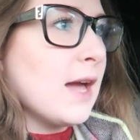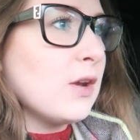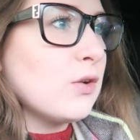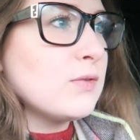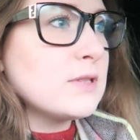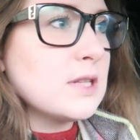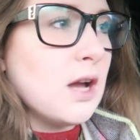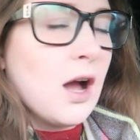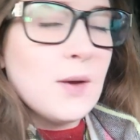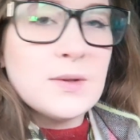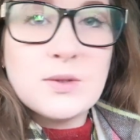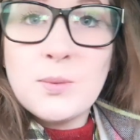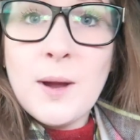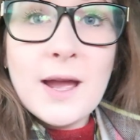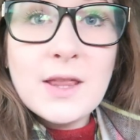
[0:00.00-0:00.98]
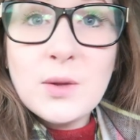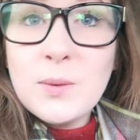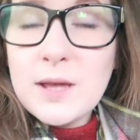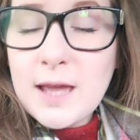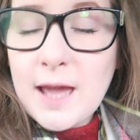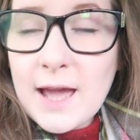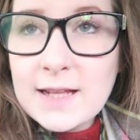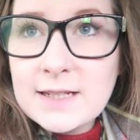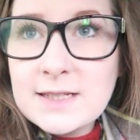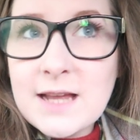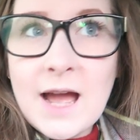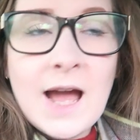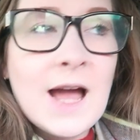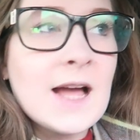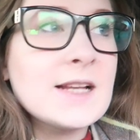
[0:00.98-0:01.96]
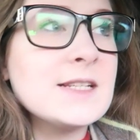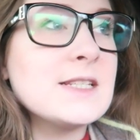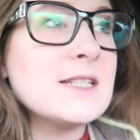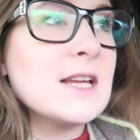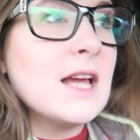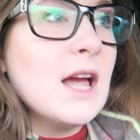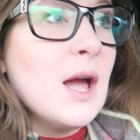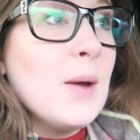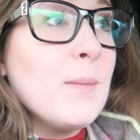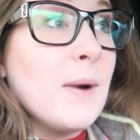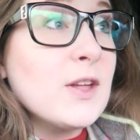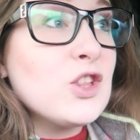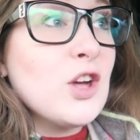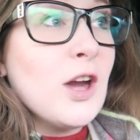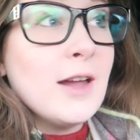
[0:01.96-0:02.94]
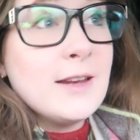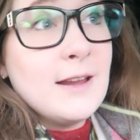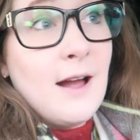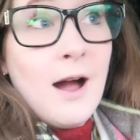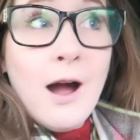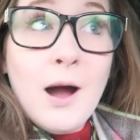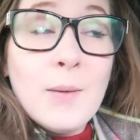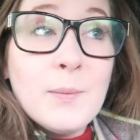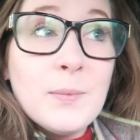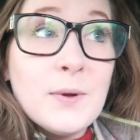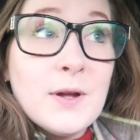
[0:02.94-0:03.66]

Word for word: and obviously I was away at the weekend and my journey up